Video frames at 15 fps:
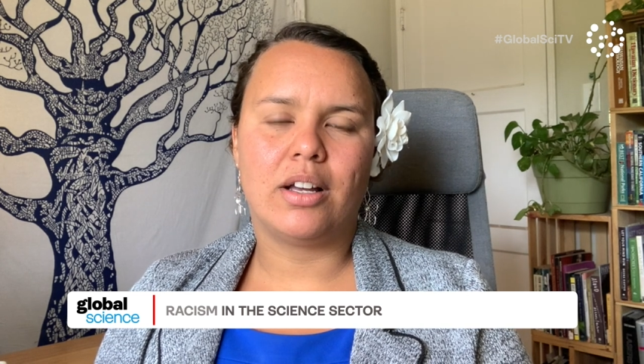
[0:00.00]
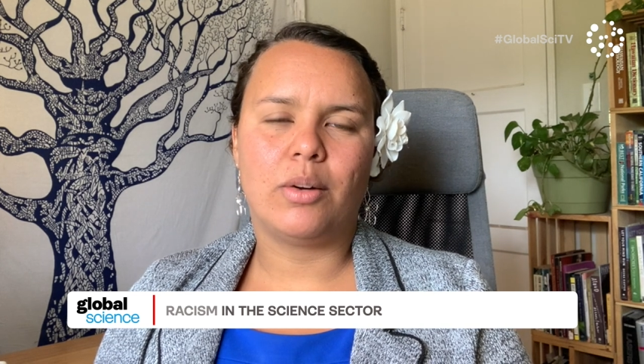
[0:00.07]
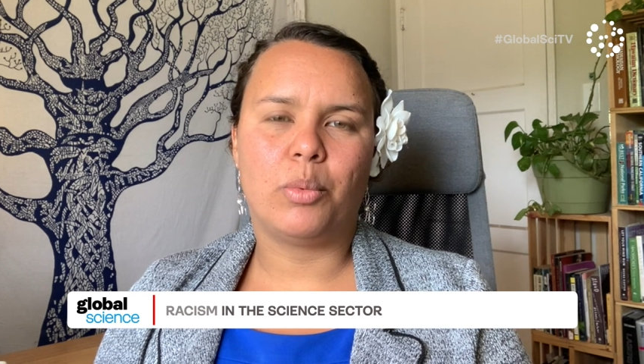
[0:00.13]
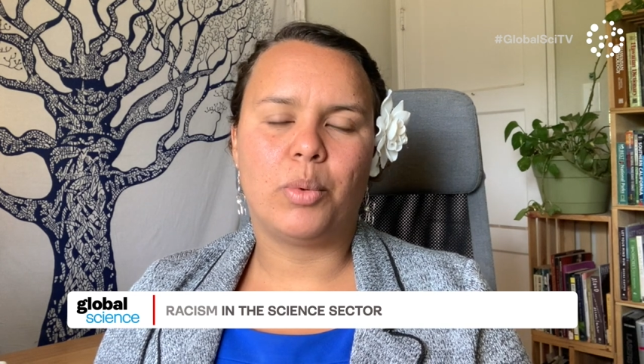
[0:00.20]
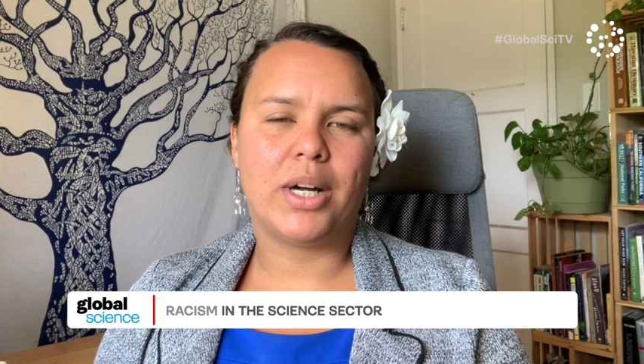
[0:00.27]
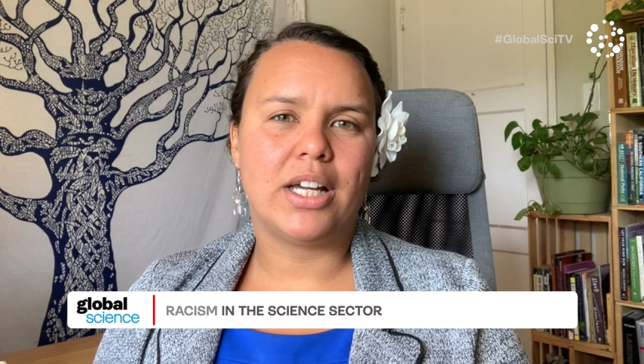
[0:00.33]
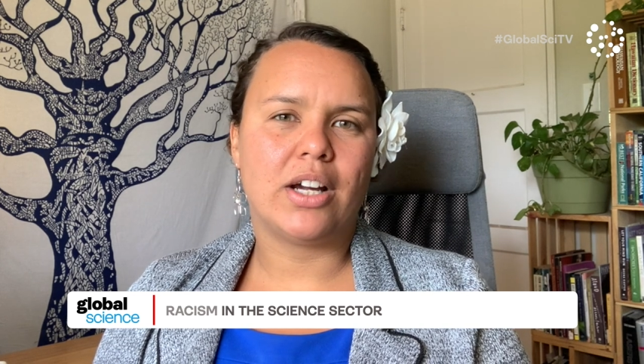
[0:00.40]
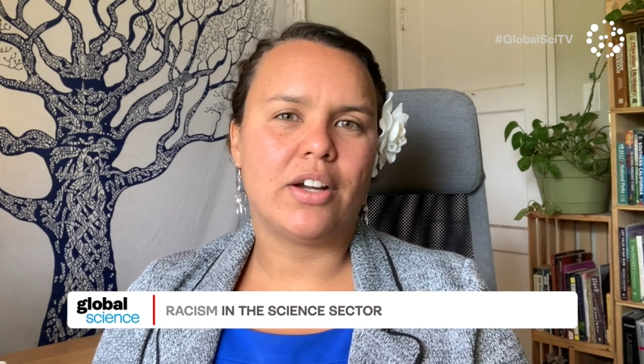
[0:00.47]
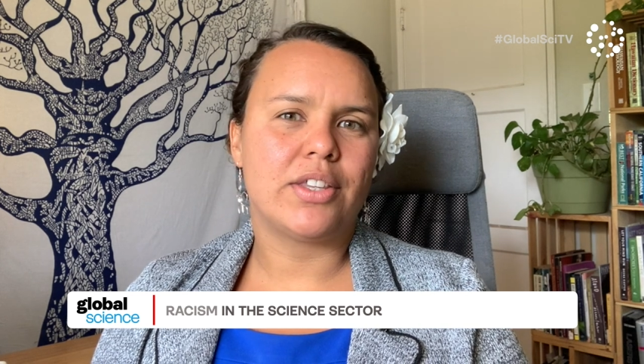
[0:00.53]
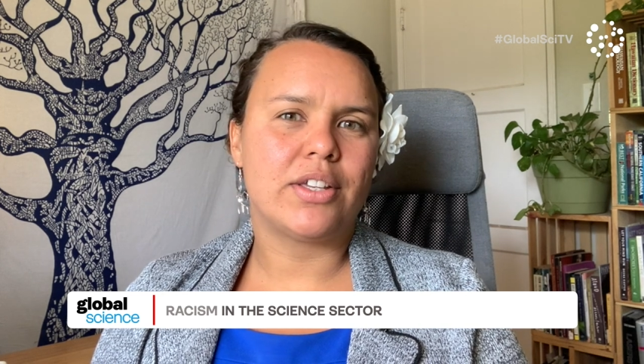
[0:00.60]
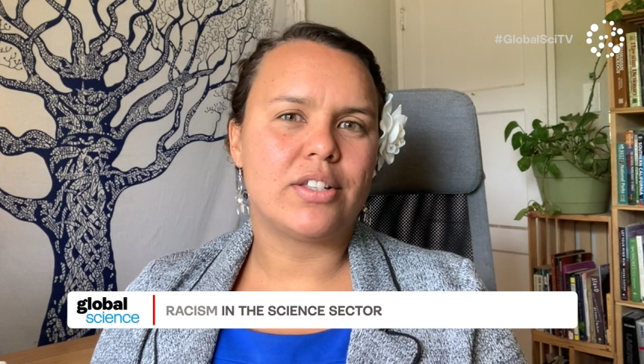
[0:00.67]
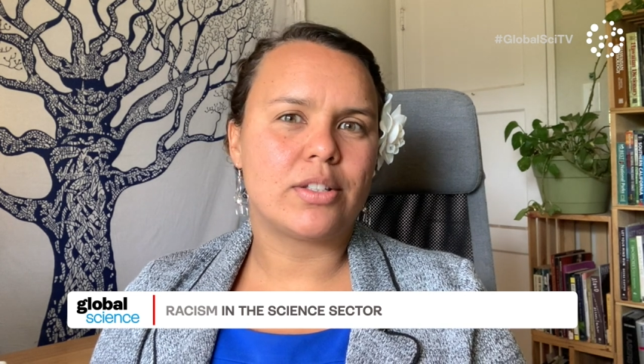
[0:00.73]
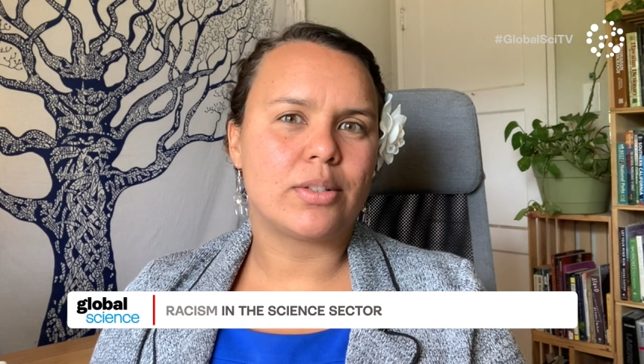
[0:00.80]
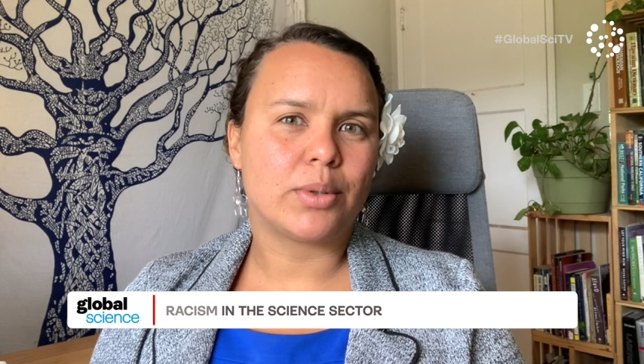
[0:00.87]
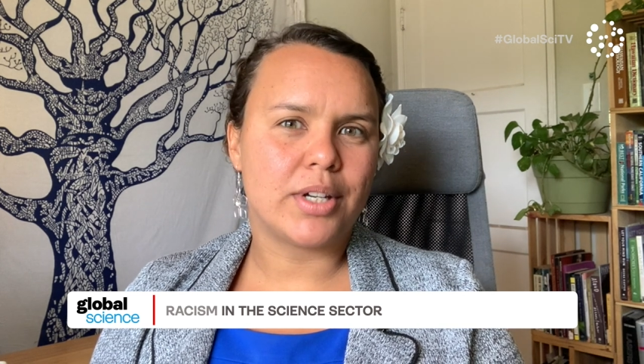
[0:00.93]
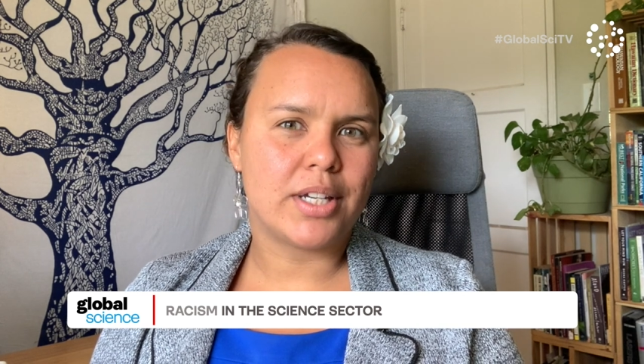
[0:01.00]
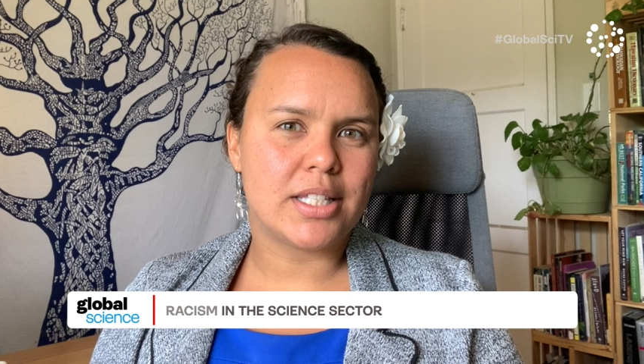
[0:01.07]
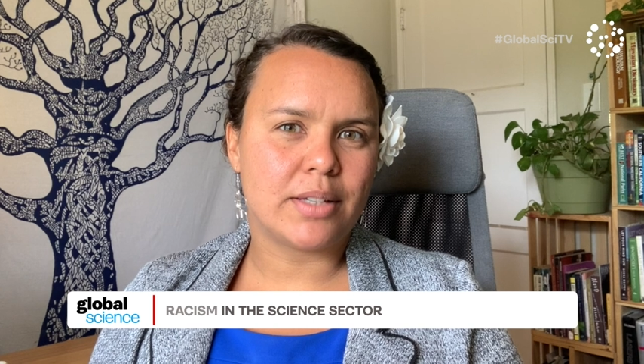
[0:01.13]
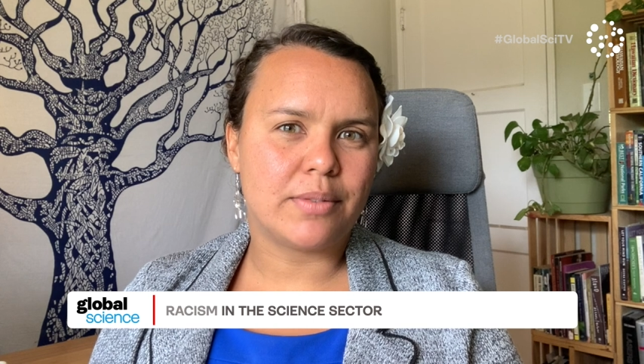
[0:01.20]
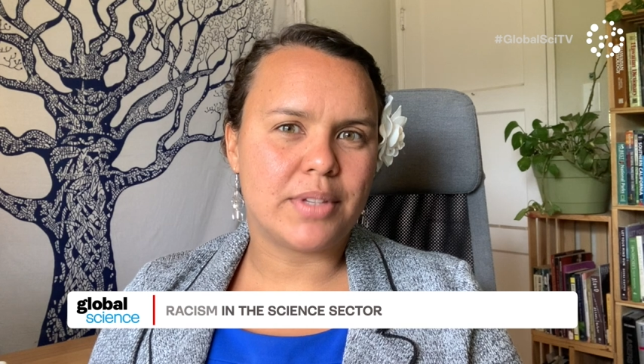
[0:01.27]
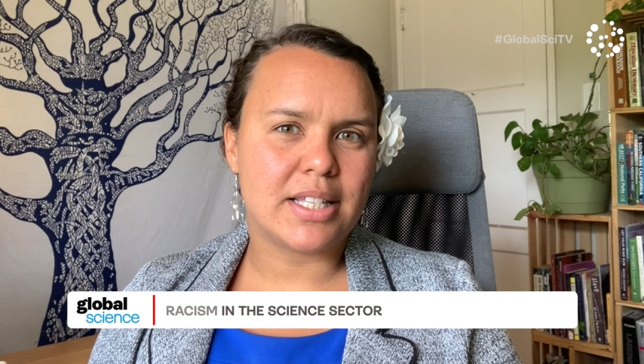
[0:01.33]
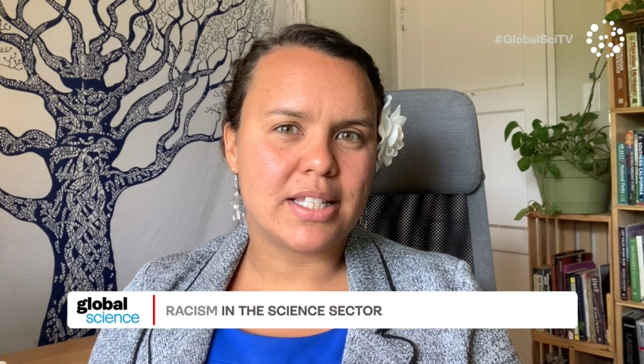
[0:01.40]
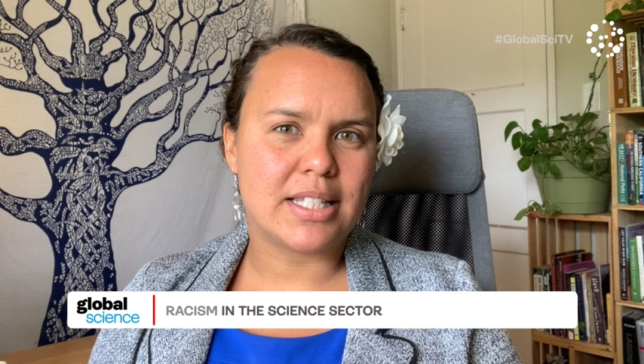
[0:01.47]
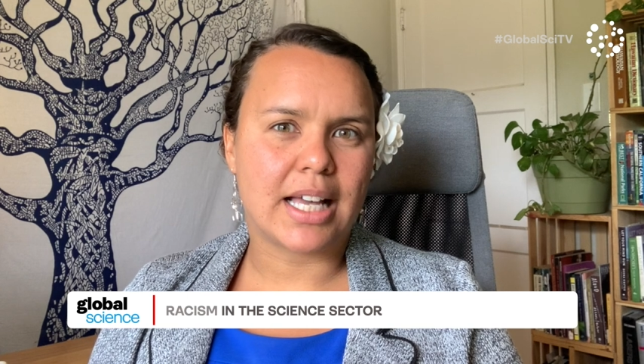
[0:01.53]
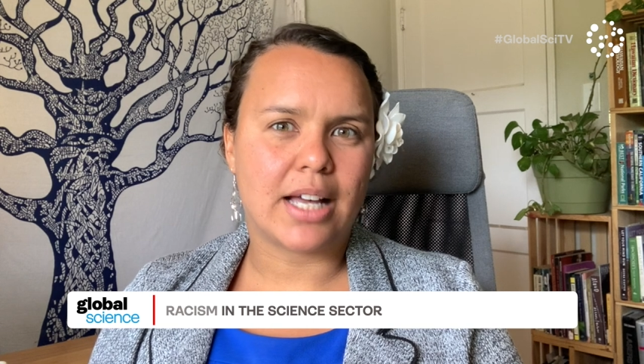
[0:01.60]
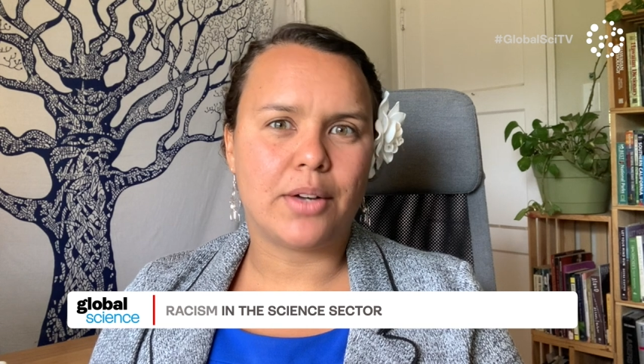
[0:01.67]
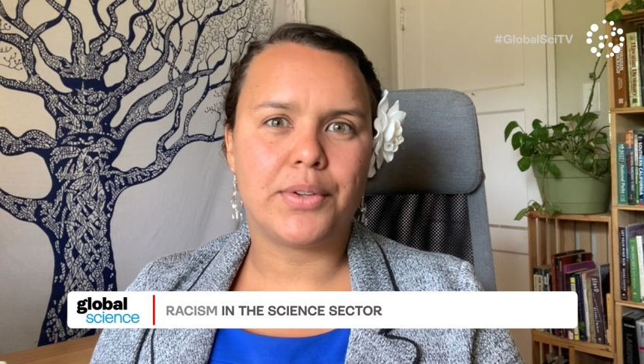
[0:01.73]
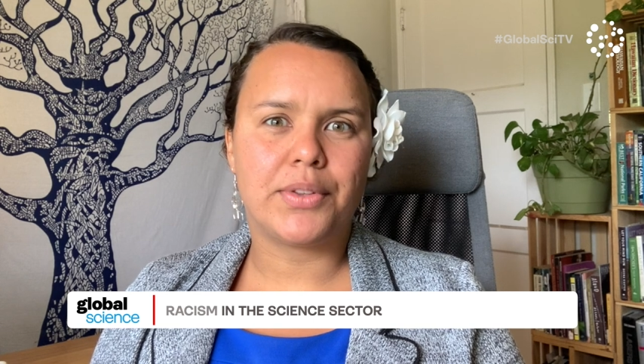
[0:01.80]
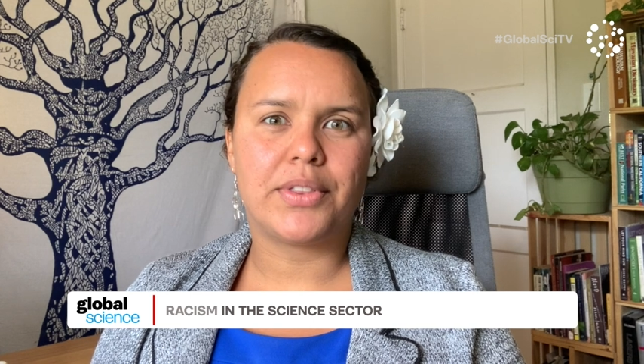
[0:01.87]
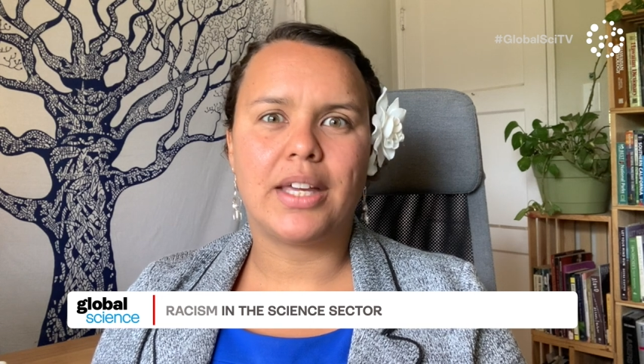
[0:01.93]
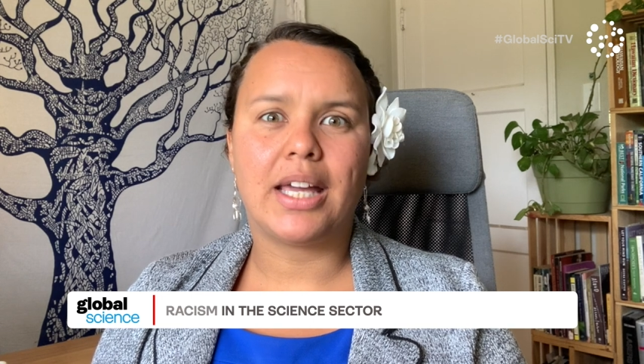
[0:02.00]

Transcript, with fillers: what are the stories of the South?